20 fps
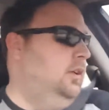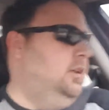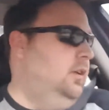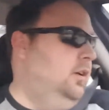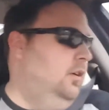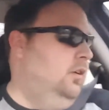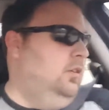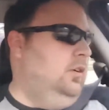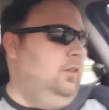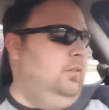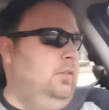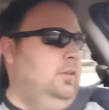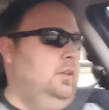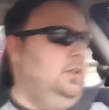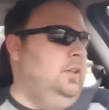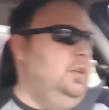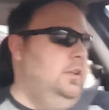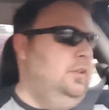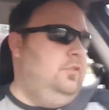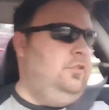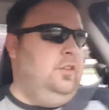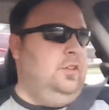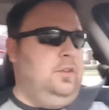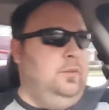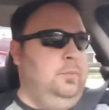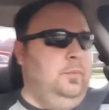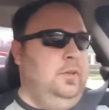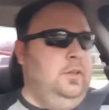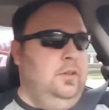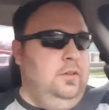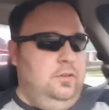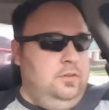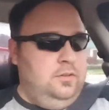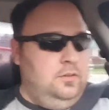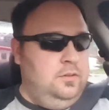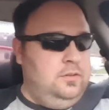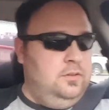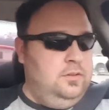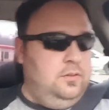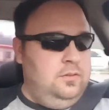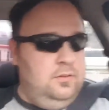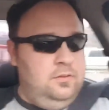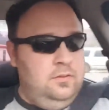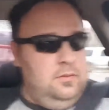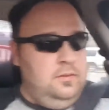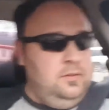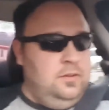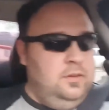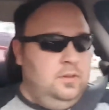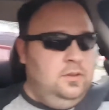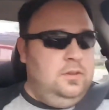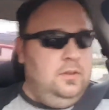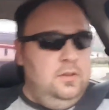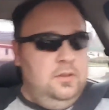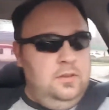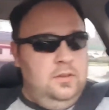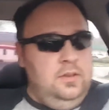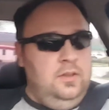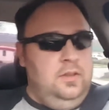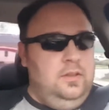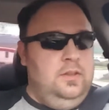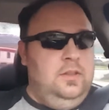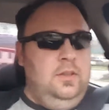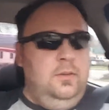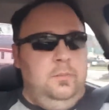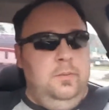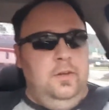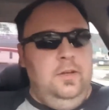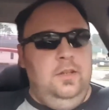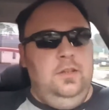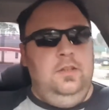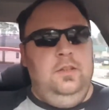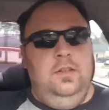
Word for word: Oh, I really need to check the mail. Didn't think about it.